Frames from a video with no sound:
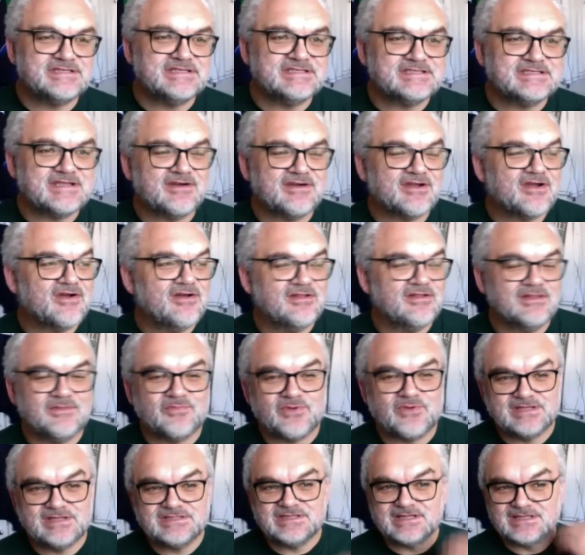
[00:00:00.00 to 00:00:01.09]
you started calling the
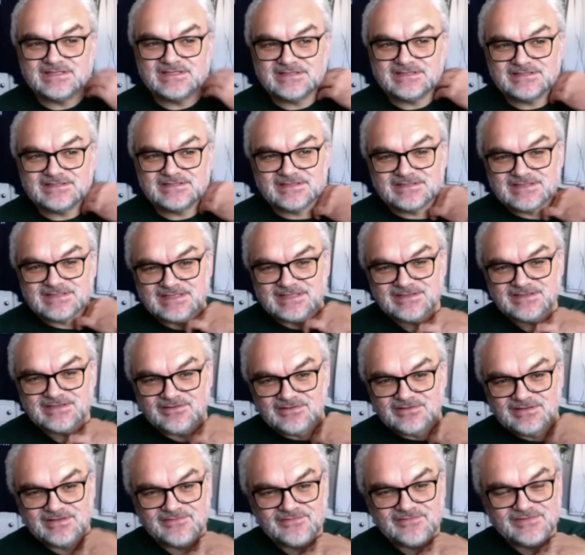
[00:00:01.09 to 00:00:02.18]
presidents, that's a
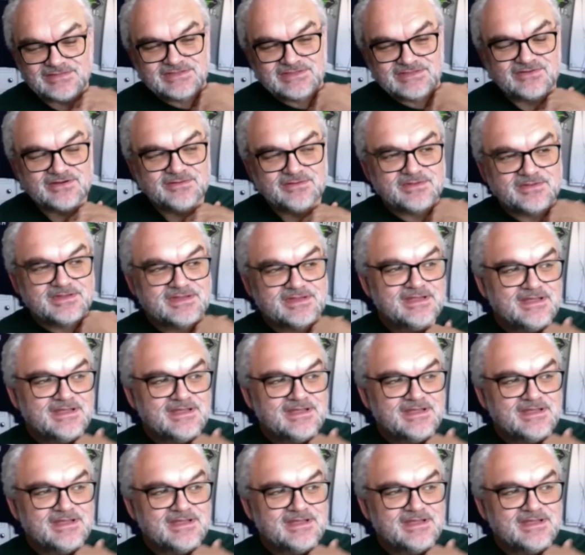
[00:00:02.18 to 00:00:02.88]
whole different story. But